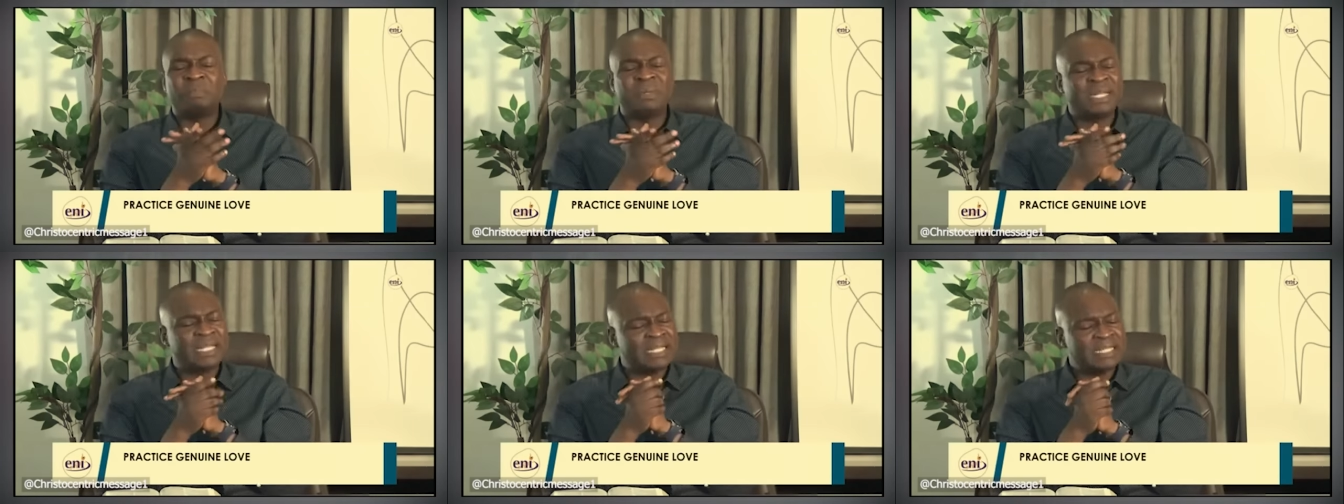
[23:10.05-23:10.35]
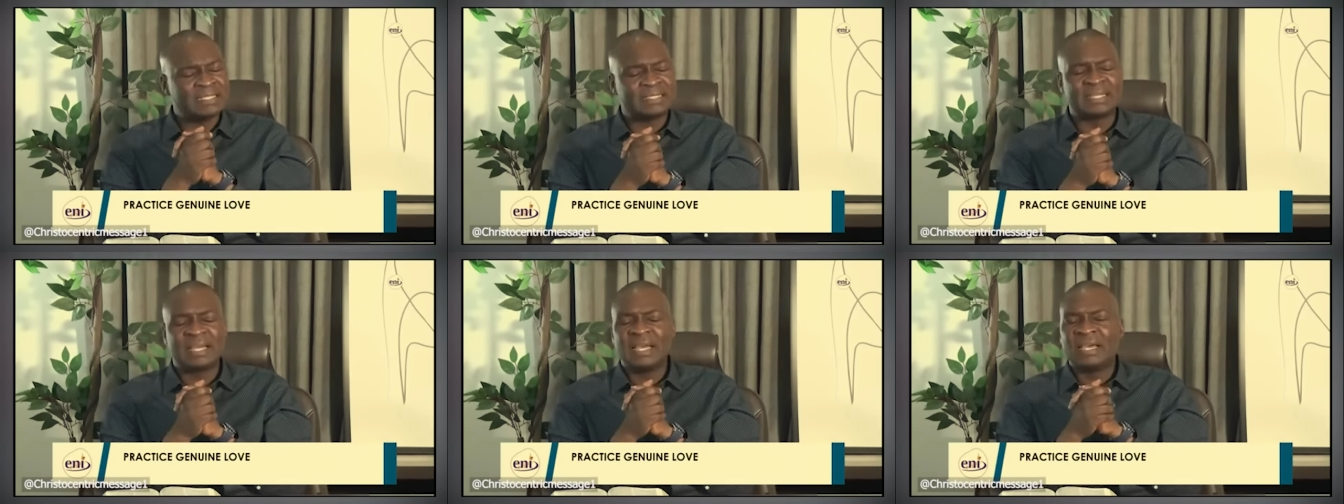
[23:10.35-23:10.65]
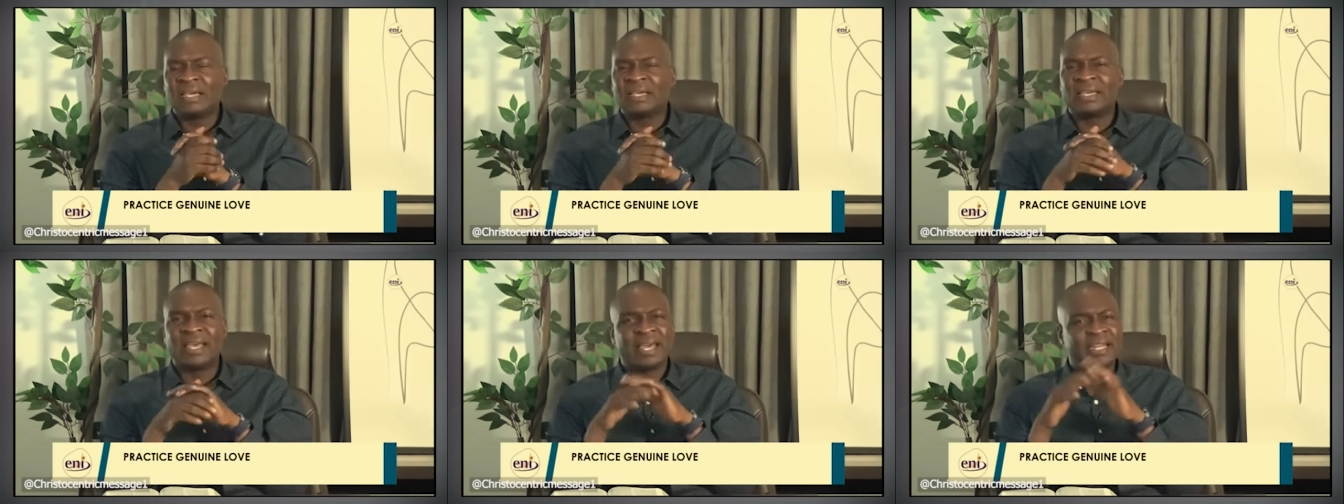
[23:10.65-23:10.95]
Please
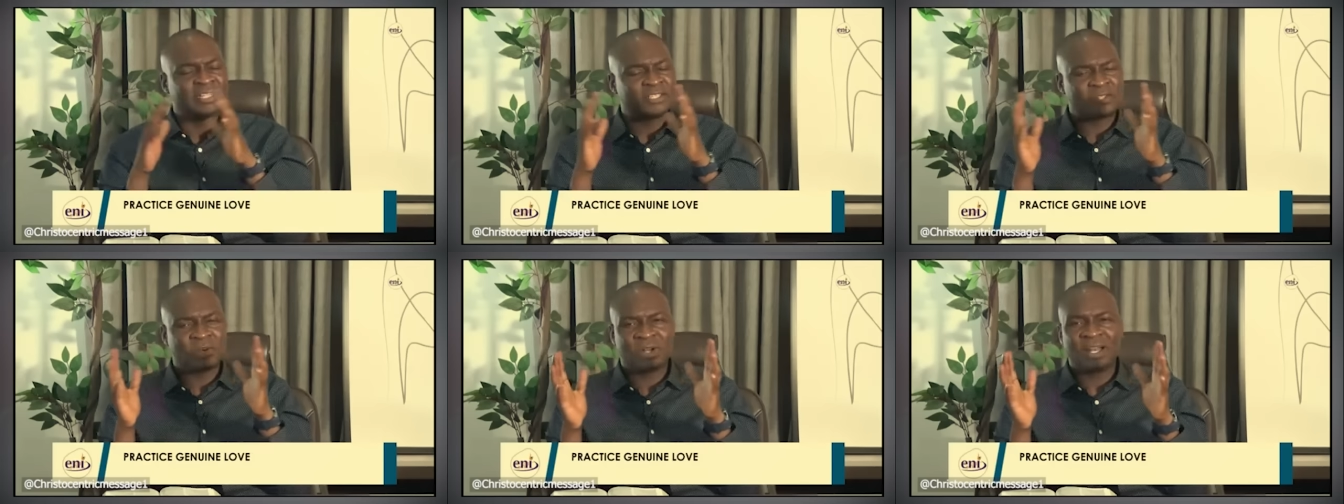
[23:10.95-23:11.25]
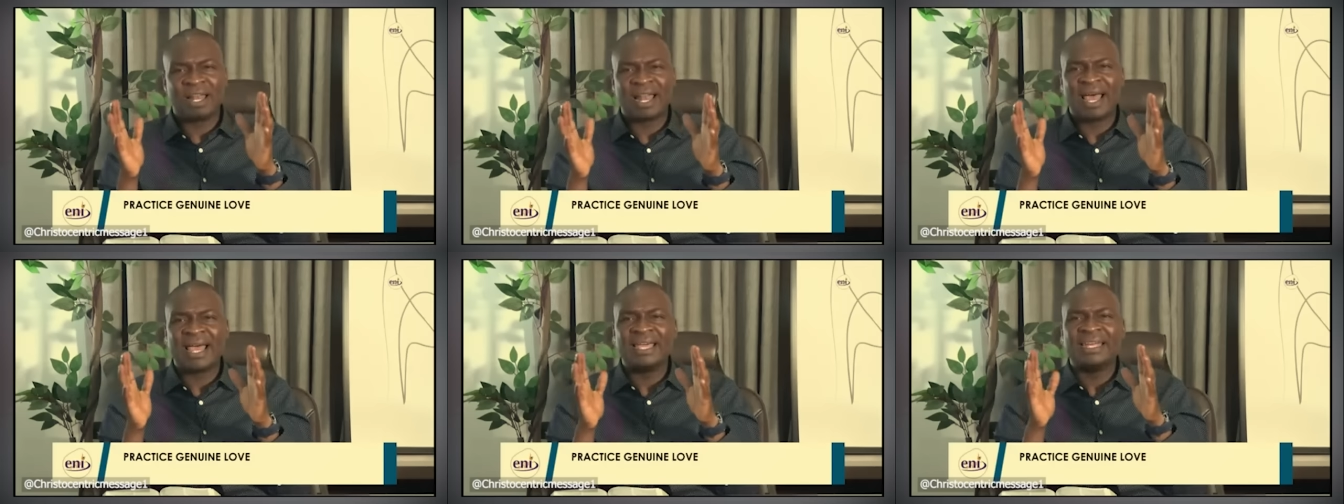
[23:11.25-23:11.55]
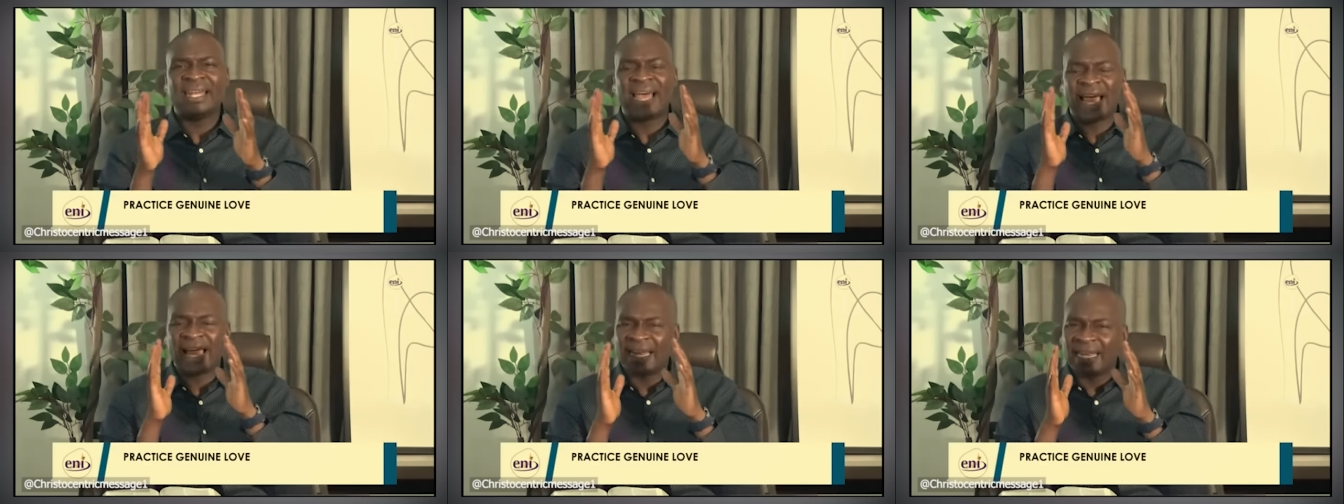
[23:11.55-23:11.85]
get it
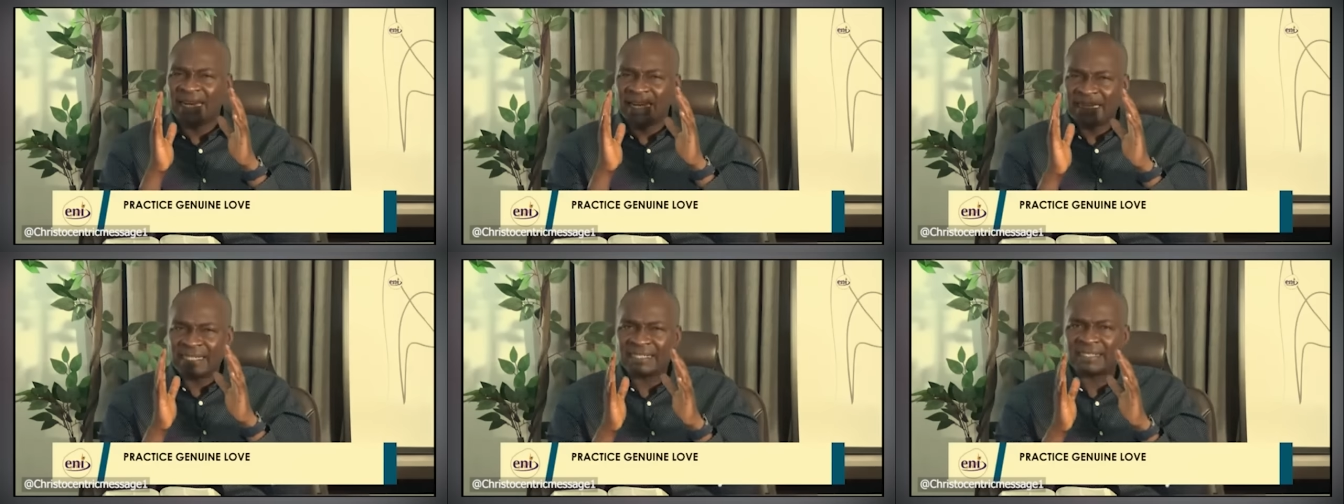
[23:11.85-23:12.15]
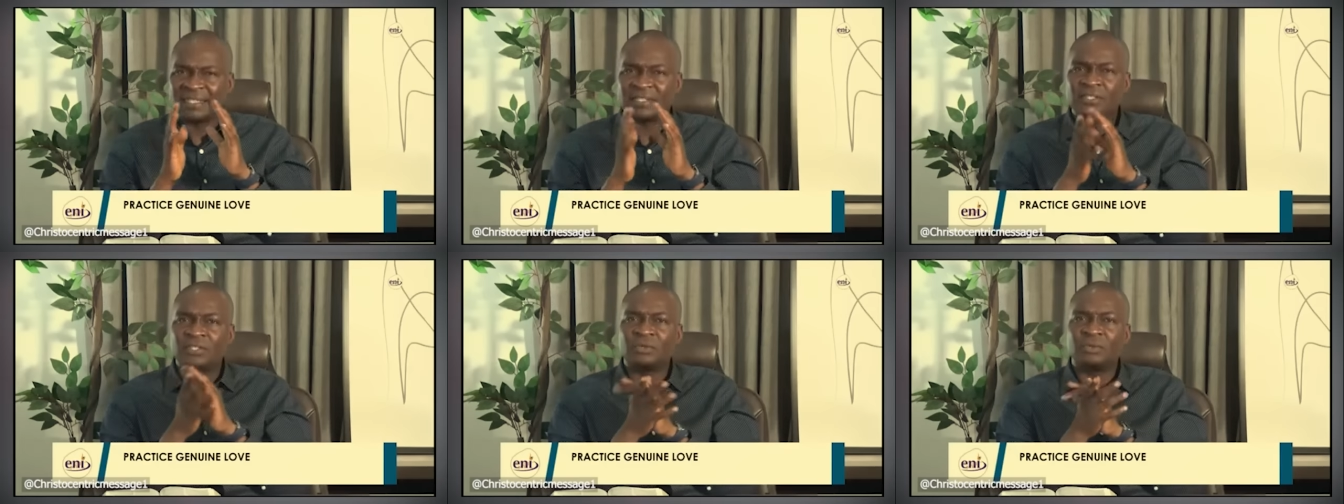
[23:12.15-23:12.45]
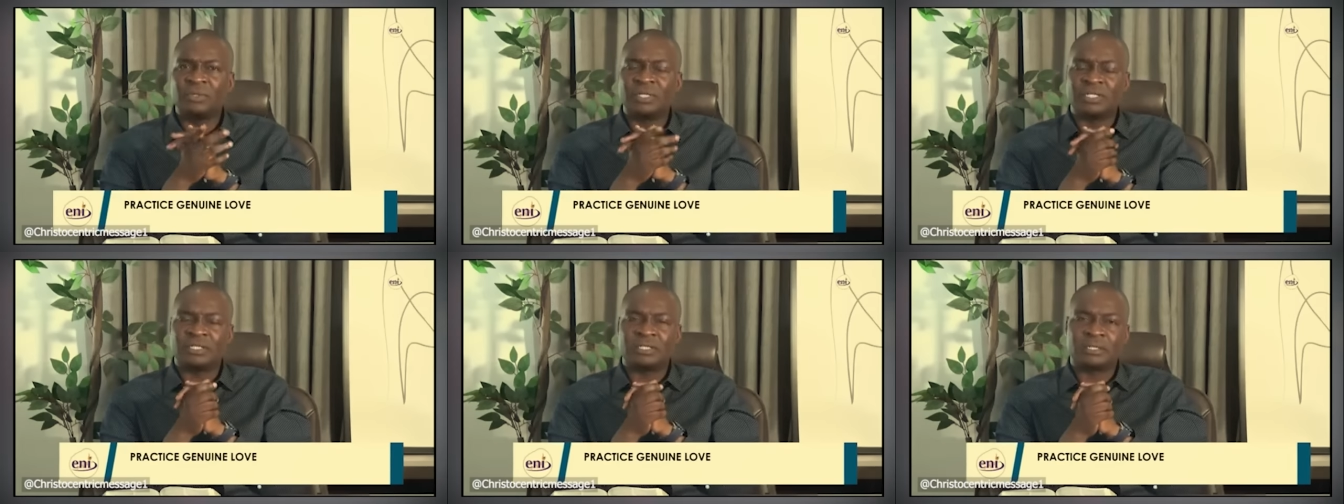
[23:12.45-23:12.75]
online and listen
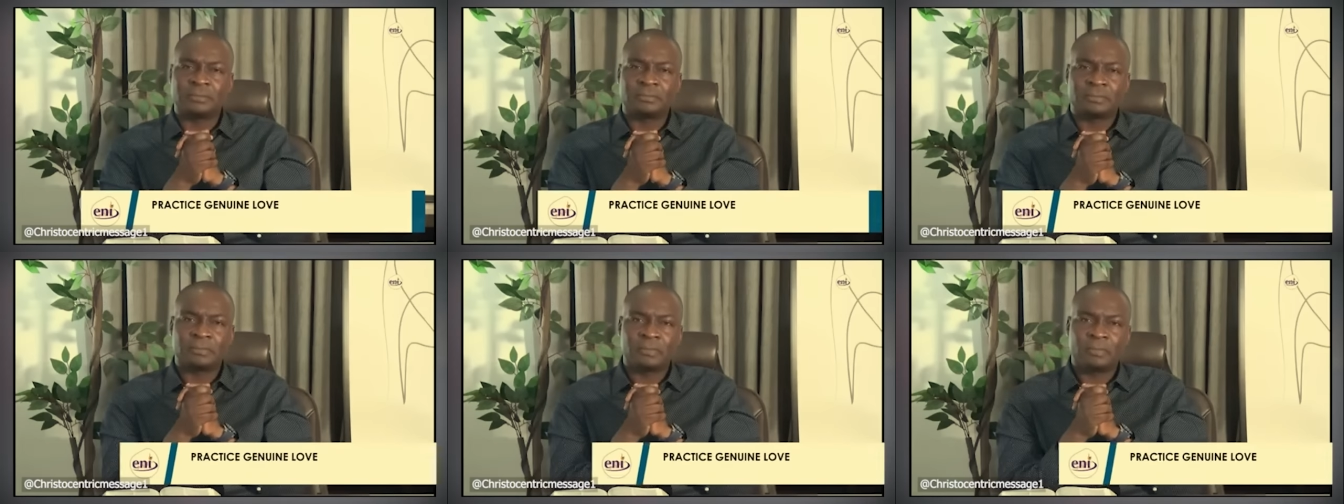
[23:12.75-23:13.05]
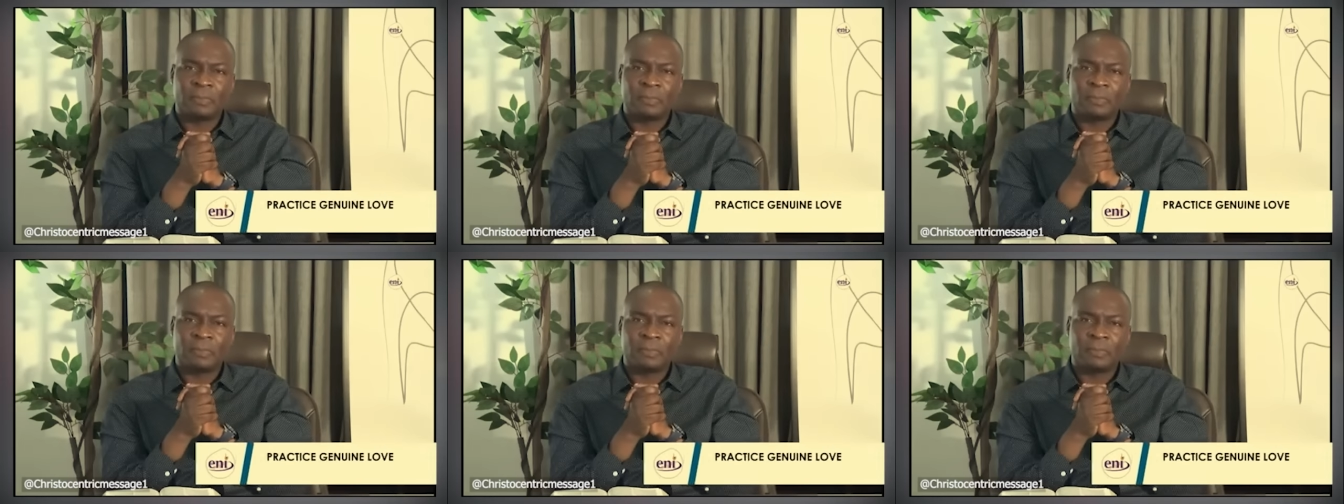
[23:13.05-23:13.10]
to it.